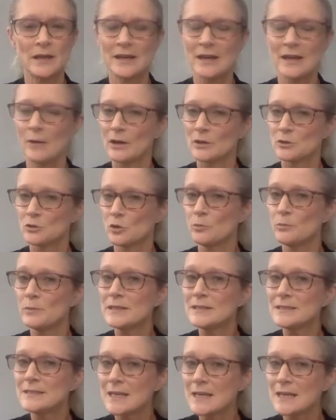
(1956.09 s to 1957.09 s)
Now, I don't
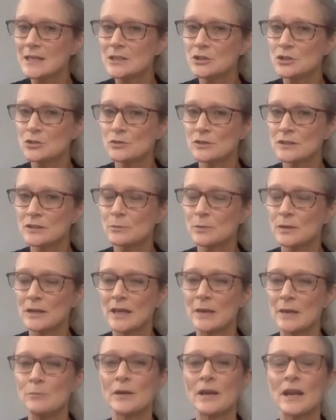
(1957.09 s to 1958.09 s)
mean dangerous
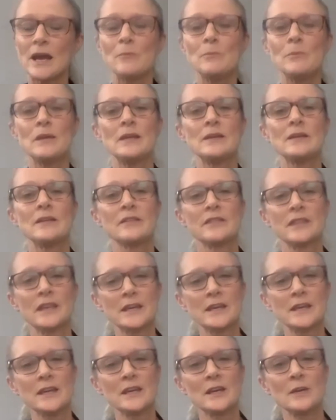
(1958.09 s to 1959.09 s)
play, but I mean
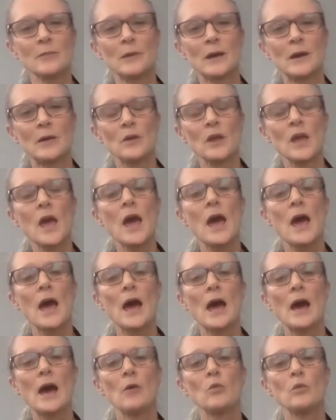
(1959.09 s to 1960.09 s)
thinking about
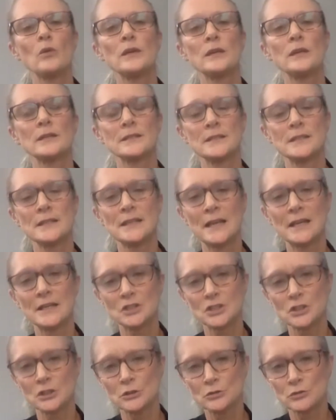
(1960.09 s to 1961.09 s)
how we can let
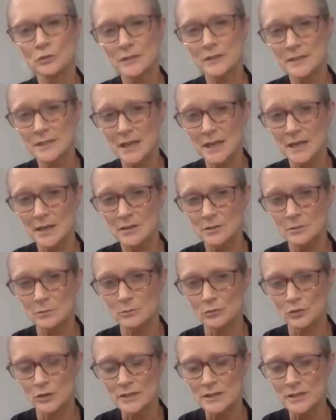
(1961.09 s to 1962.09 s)
children take some
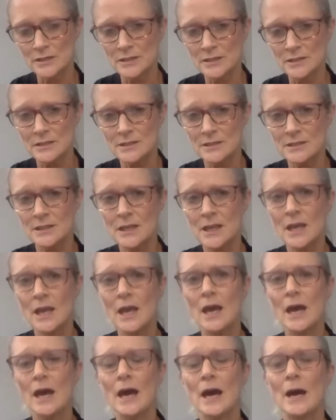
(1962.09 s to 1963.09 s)
risks
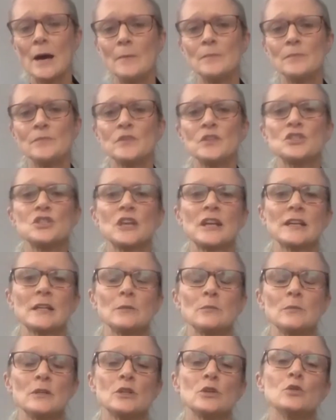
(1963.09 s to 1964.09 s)
um, the
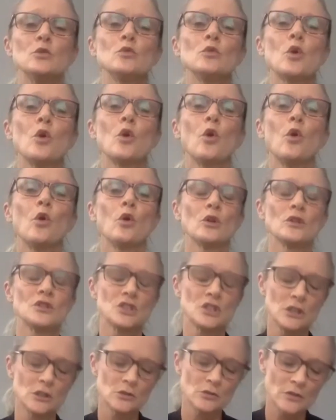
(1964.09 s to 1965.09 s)
gentleman who called
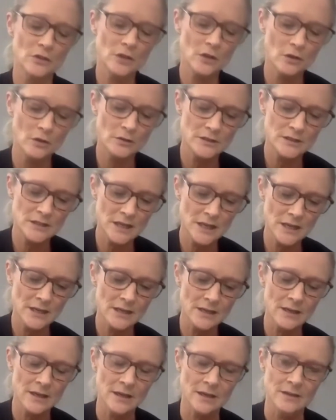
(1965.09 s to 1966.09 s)
children the
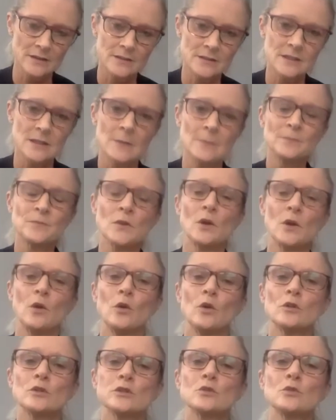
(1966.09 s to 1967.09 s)
container kids
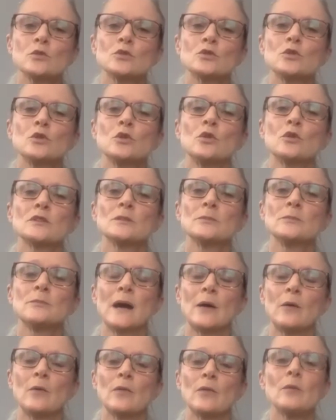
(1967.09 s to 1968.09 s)
also talked
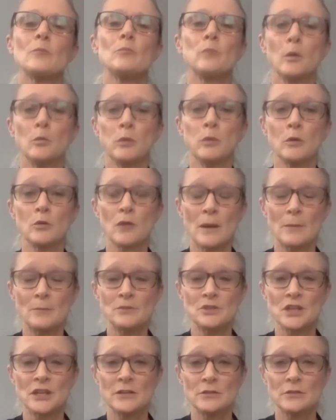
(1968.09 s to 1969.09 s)
about the bubble wrap
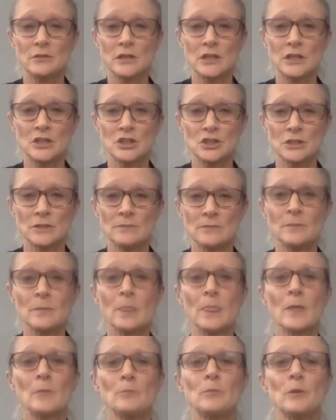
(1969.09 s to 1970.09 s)
generation.
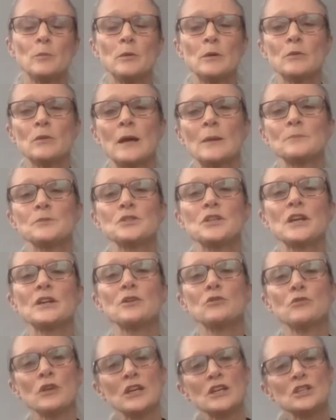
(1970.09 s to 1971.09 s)
Bubble wrap
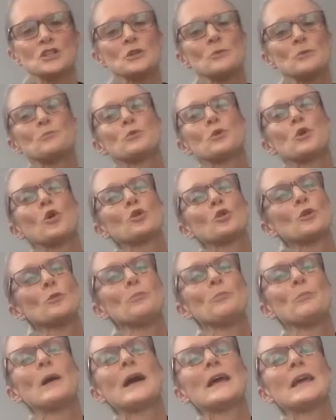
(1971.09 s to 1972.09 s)
generation brought
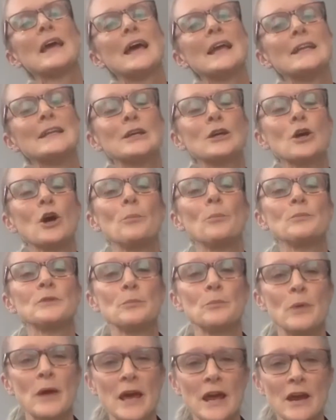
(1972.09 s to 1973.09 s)
up by helicopter
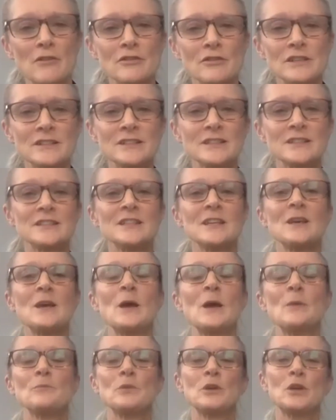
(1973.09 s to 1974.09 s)
parents
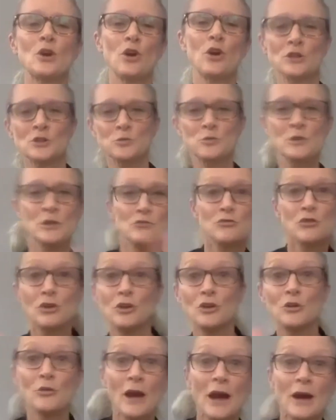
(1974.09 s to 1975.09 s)
because we run
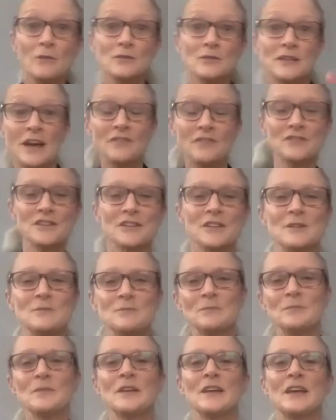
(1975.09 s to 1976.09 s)
around after
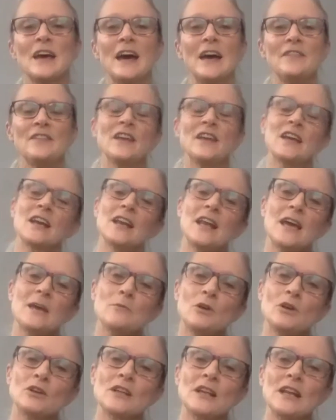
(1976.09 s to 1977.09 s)
them and they climb
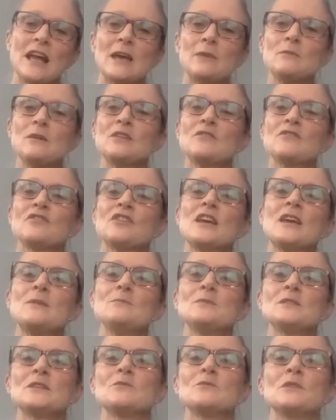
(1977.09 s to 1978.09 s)
on climbing
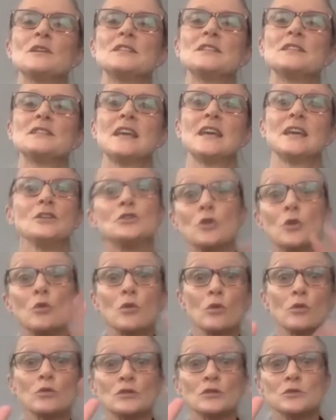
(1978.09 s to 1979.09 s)
frames and we're saying, don't
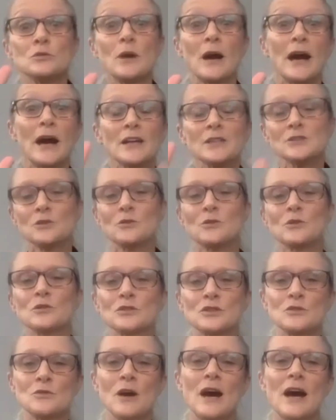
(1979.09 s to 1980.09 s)
go too high, don't go
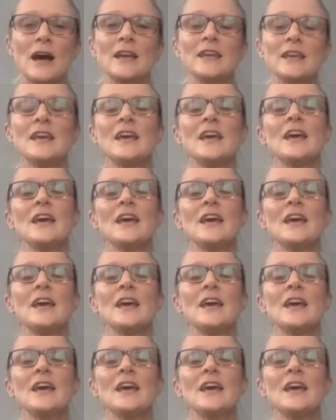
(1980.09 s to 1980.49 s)
too high.